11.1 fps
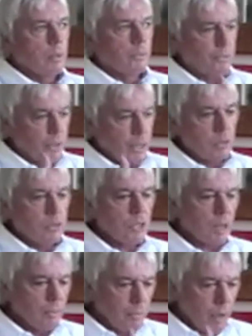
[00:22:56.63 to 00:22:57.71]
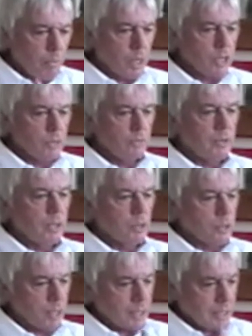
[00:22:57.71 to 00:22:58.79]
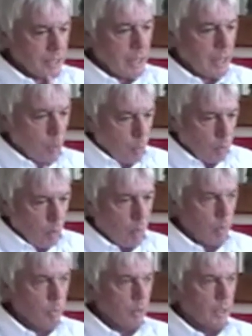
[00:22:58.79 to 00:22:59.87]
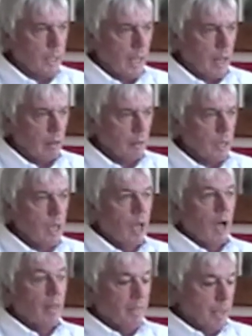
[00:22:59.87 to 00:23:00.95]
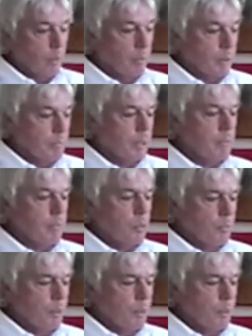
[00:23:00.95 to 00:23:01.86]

fields, other vibrational fields that sync with what we're putting out, and they will be people,